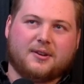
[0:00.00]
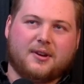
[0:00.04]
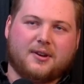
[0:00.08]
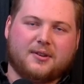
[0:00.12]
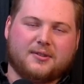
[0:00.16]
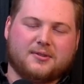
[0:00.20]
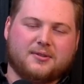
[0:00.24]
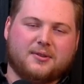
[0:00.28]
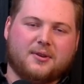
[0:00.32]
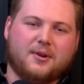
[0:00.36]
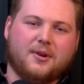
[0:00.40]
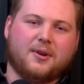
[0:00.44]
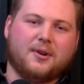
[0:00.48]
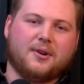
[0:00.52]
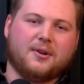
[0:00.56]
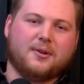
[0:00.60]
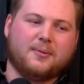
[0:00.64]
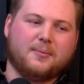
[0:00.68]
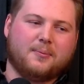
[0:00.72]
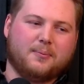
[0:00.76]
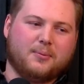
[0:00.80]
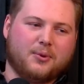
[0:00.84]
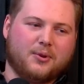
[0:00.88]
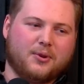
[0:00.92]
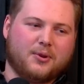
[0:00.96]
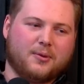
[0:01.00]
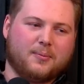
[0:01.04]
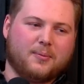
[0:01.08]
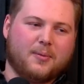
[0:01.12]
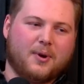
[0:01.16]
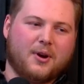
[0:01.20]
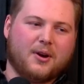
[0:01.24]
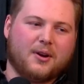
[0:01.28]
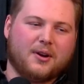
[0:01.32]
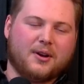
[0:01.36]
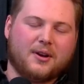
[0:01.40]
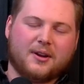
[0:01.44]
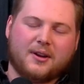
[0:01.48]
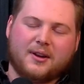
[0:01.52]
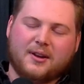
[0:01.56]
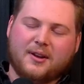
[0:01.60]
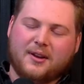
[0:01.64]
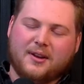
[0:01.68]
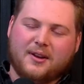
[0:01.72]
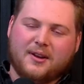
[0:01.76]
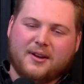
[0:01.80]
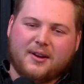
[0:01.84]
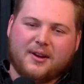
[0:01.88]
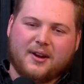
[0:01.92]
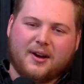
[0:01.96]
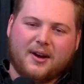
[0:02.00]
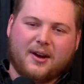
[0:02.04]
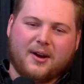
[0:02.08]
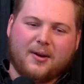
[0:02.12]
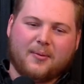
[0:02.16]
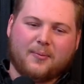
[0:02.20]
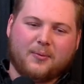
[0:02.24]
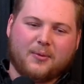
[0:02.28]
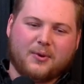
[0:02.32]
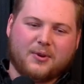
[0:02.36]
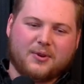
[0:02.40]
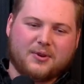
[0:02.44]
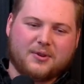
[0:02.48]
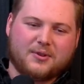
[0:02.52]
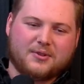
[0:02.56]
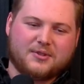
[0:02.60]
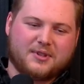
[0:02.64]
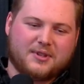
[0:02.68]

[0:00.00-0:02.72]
star, Brooke Monk, where